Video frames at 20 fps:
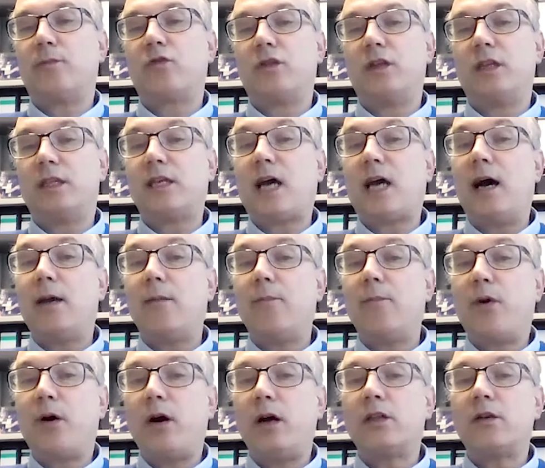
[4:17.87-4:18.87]
to the time
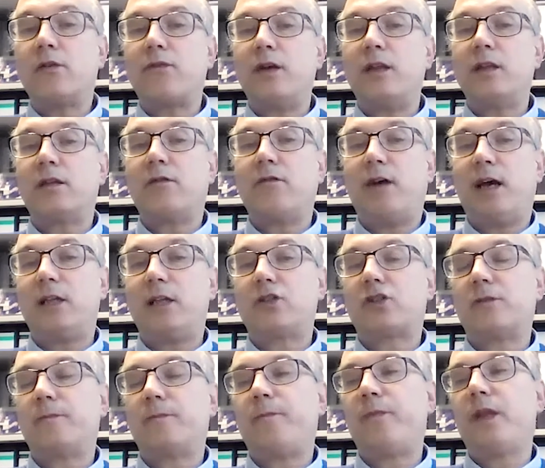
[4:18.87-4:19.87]
point of
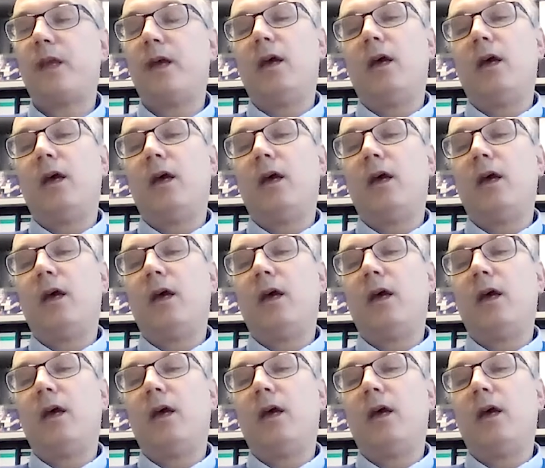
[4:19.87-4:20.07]
intervention.